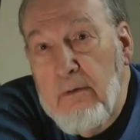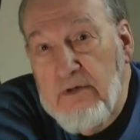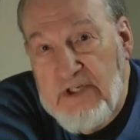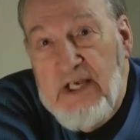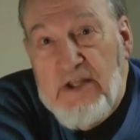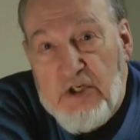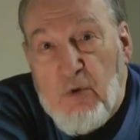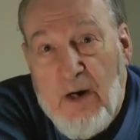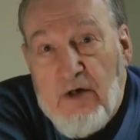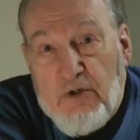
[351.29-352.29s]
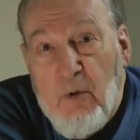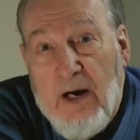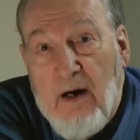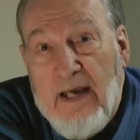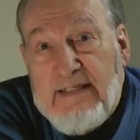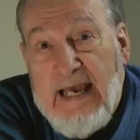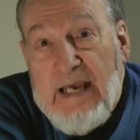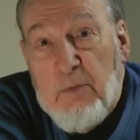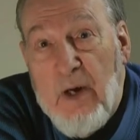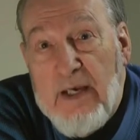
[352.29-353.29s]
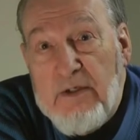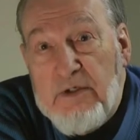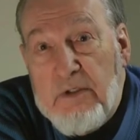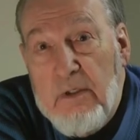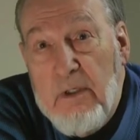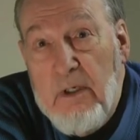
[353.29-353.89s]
see the square-square as gateways.